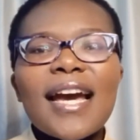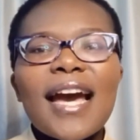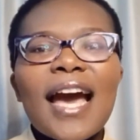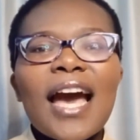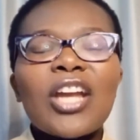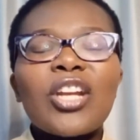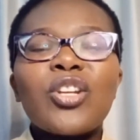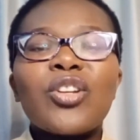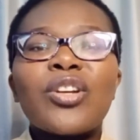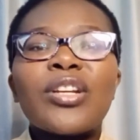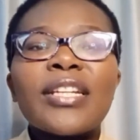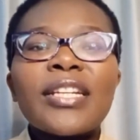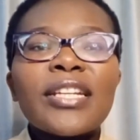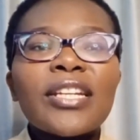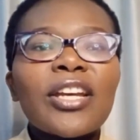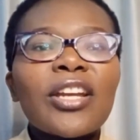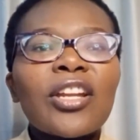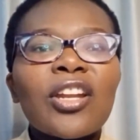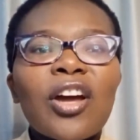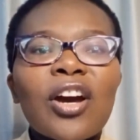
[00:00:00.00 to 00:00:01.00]

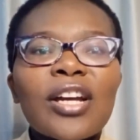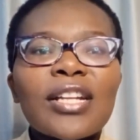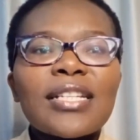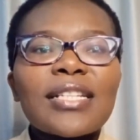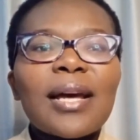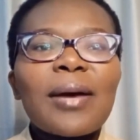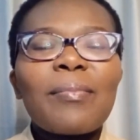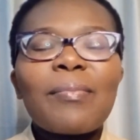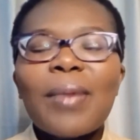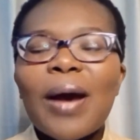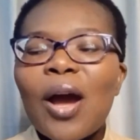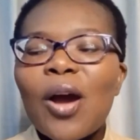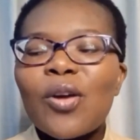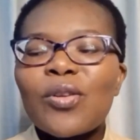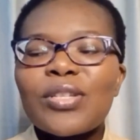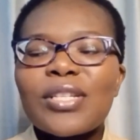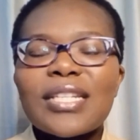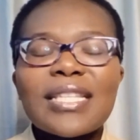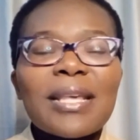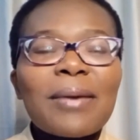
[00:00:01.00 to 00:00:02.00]
learning a lot
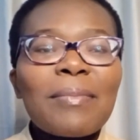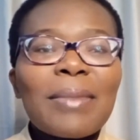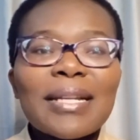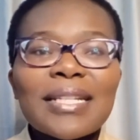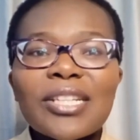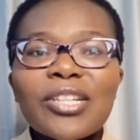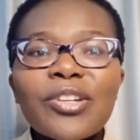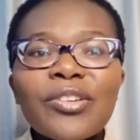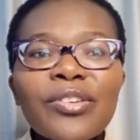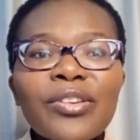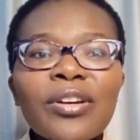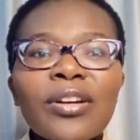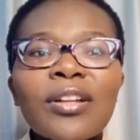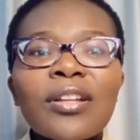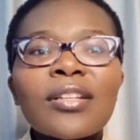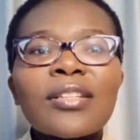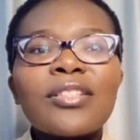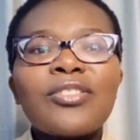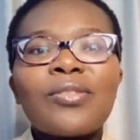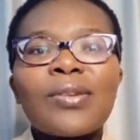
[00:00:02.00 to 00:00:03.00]
about the material.